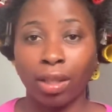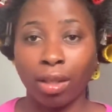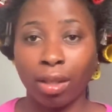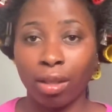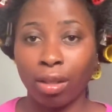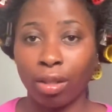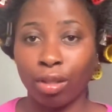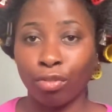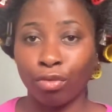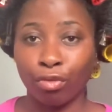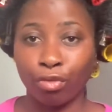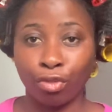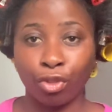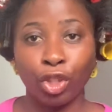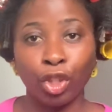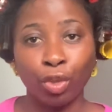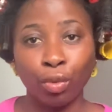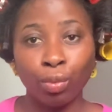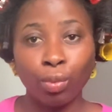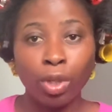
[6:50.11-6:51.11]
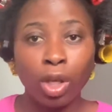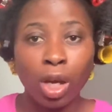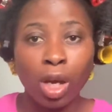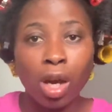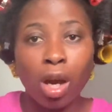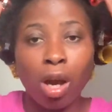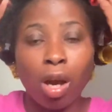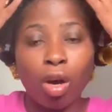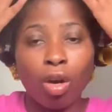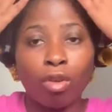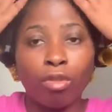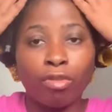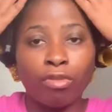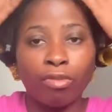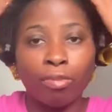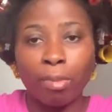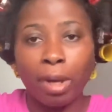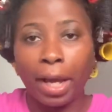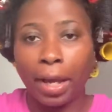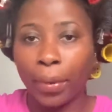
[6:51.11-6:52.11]
view of
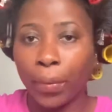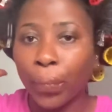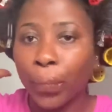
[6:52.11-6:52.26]
my